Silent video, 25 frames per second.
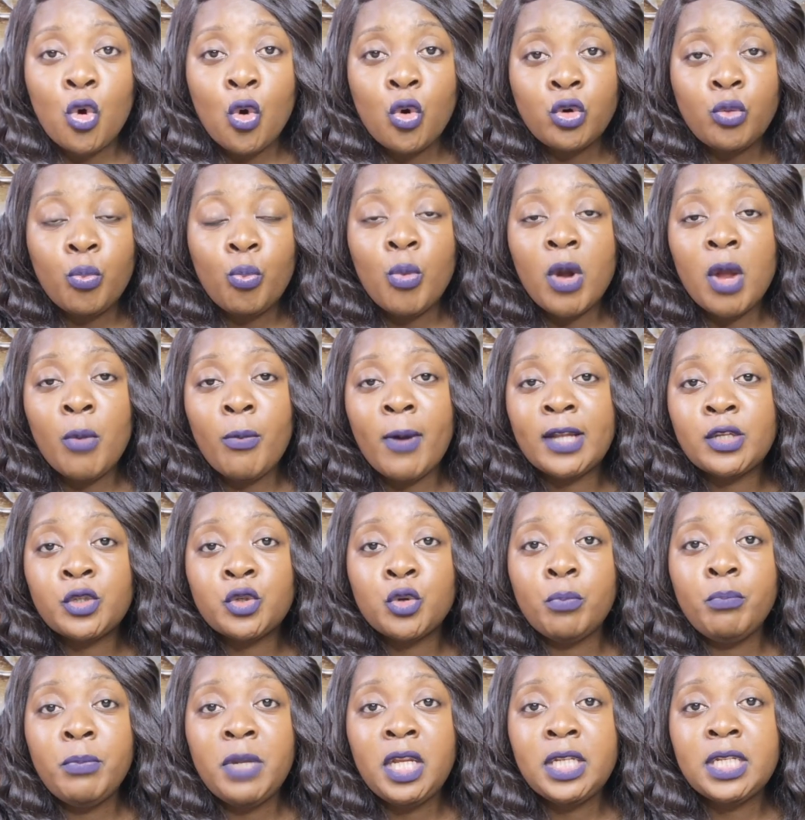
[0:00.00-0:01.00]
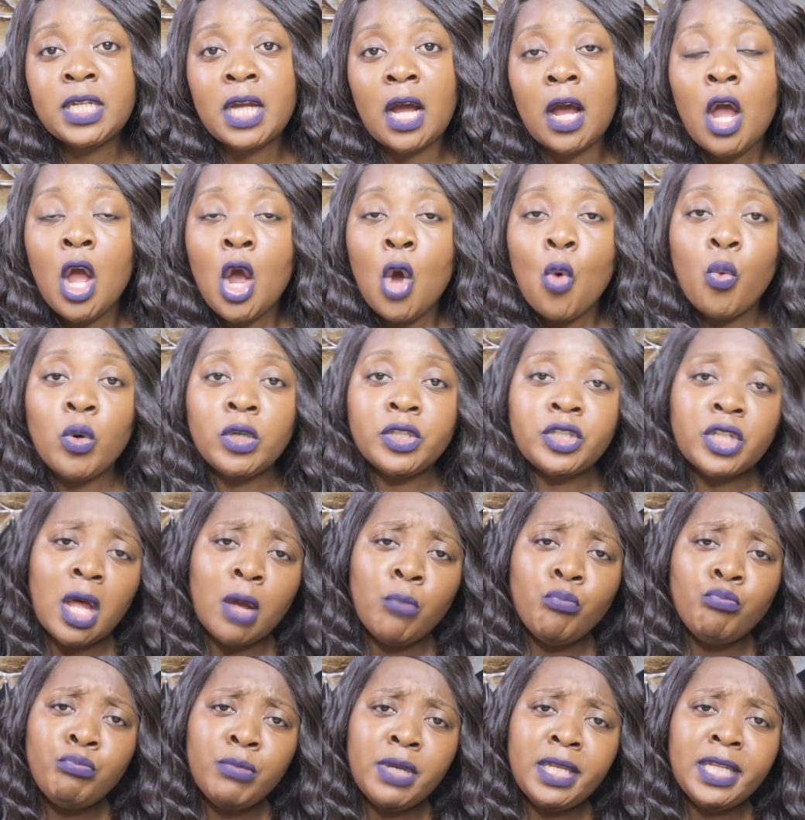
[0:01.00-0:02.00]
called Mwebantu Media was
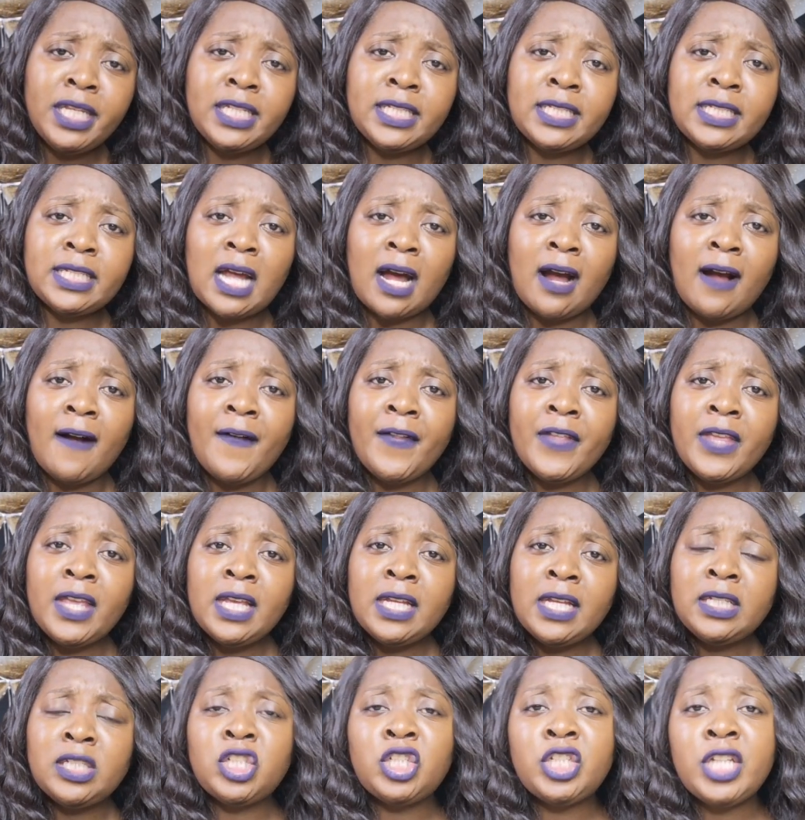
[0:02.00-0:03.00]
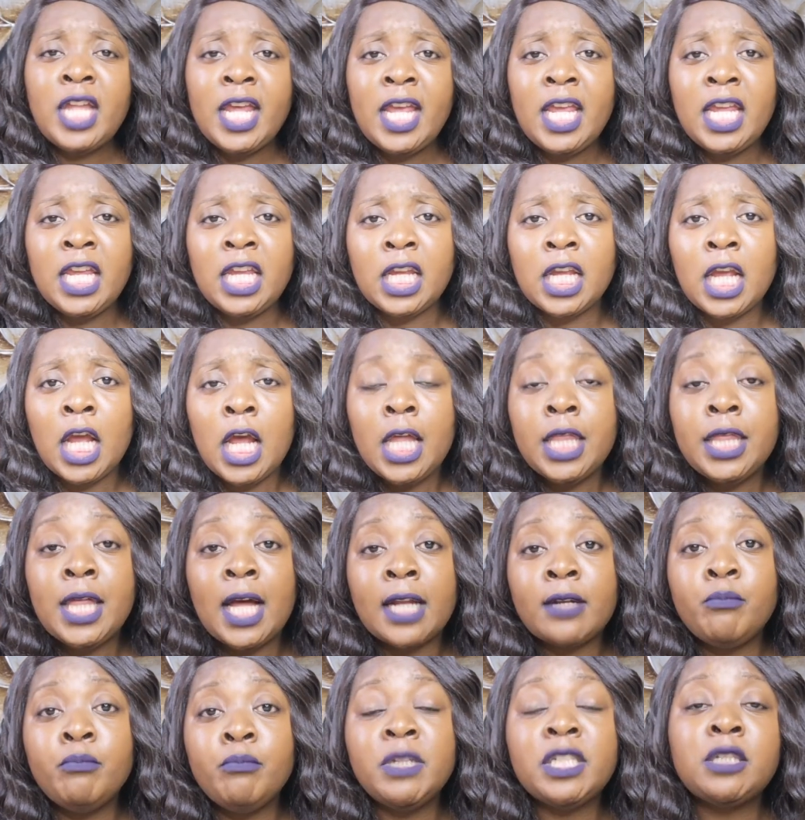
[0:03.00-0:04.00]
a minister saying
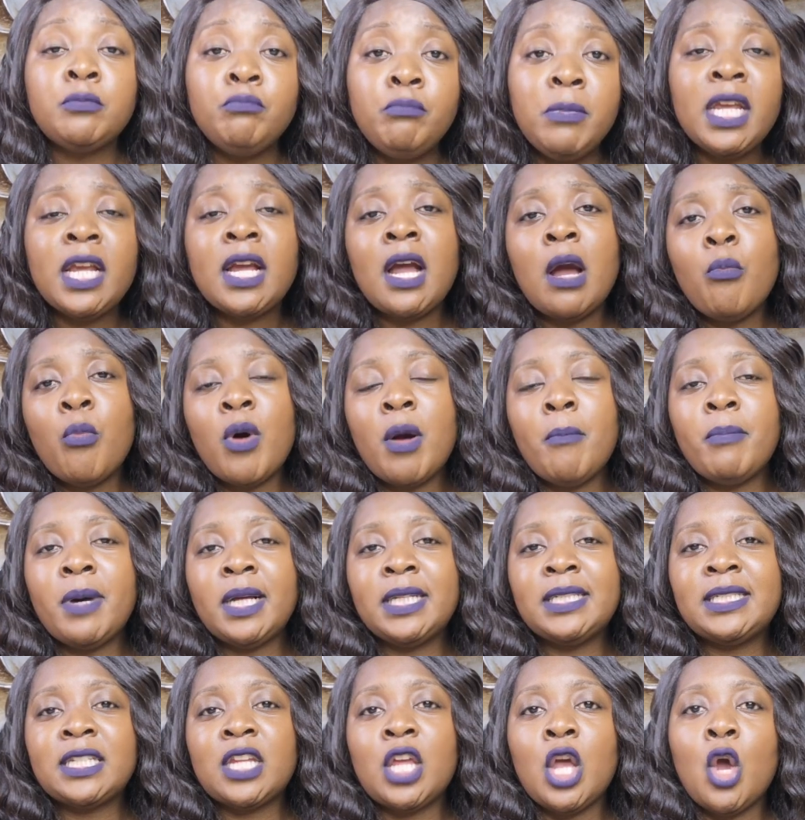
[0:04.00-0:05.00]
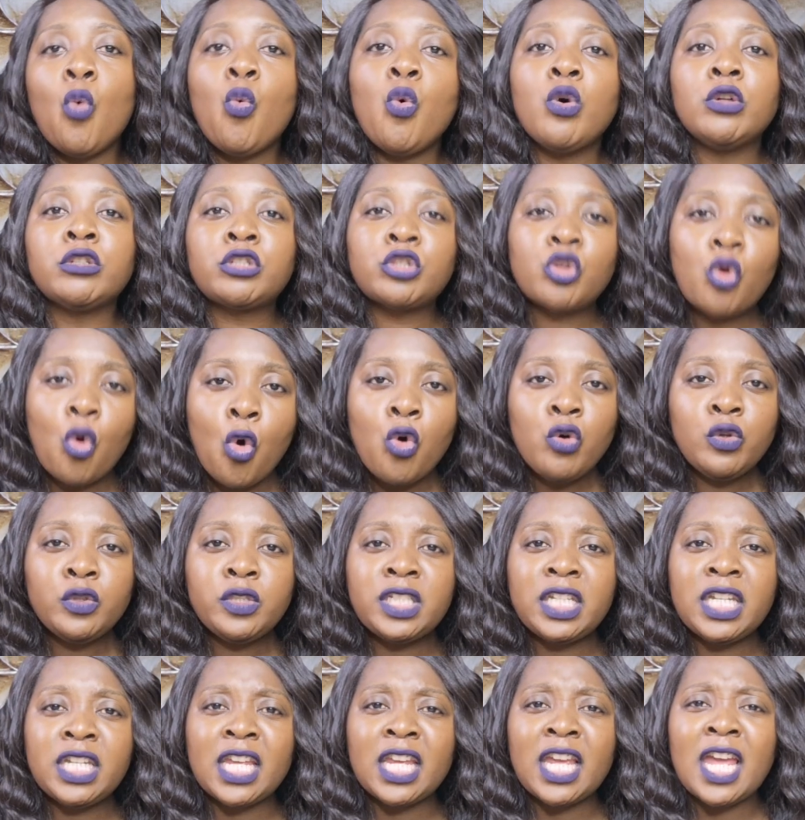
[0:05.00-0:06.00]
that Miss Mika Mwambazi was
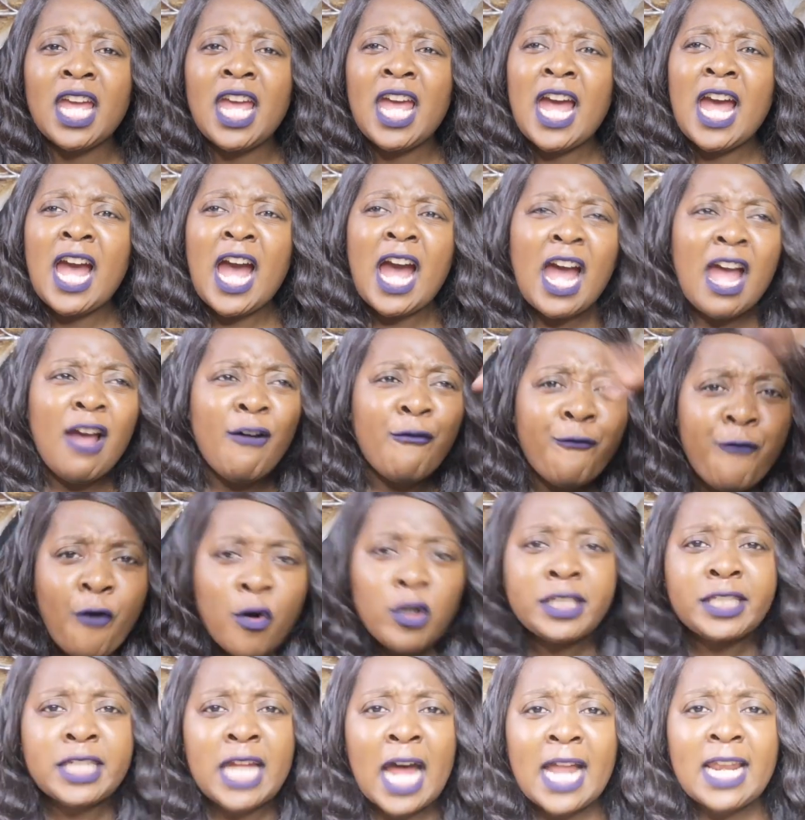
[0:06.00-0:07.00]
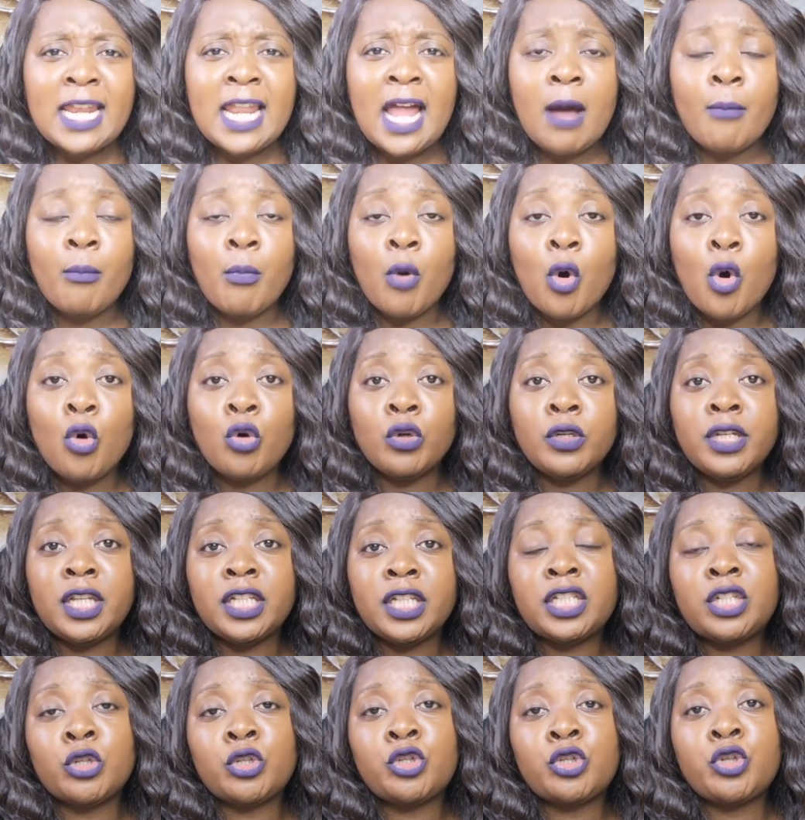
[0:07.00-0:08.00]
causing a false alarm on the
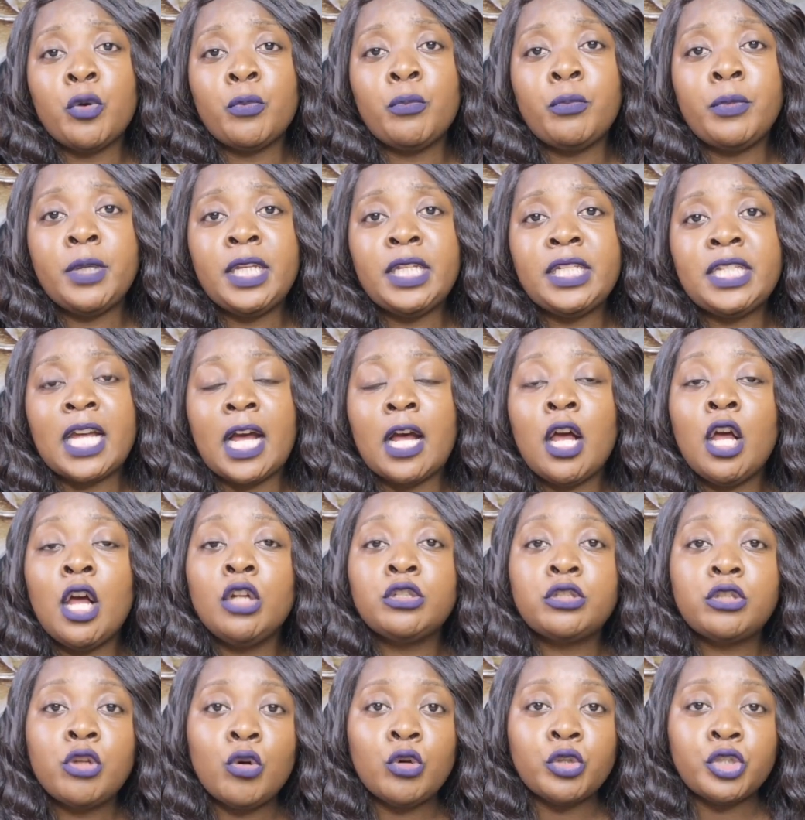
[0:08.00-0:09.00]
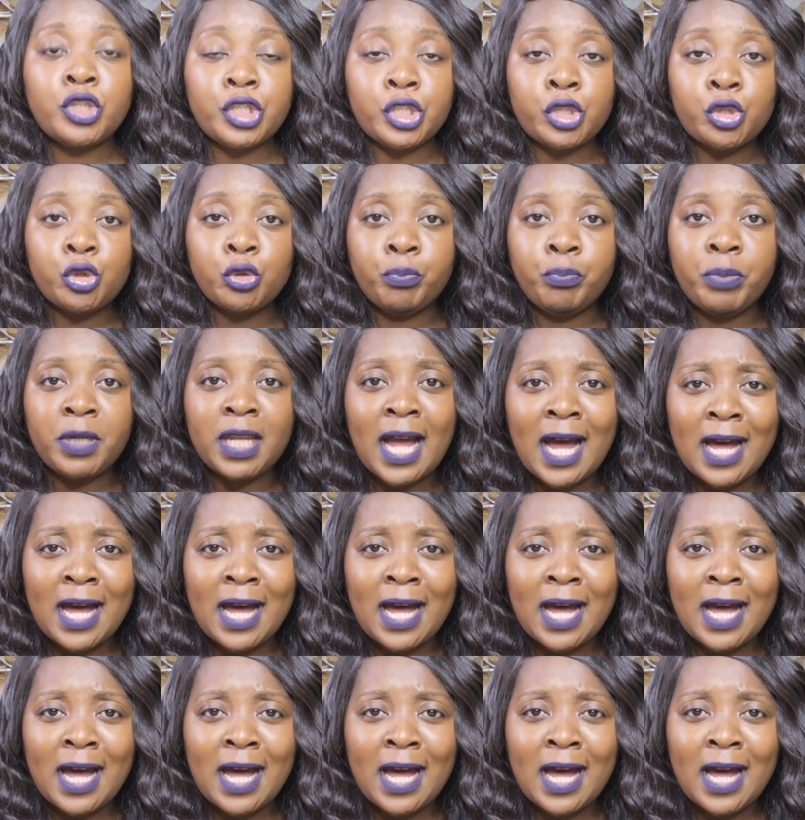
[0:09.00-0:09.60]
social media, so she should be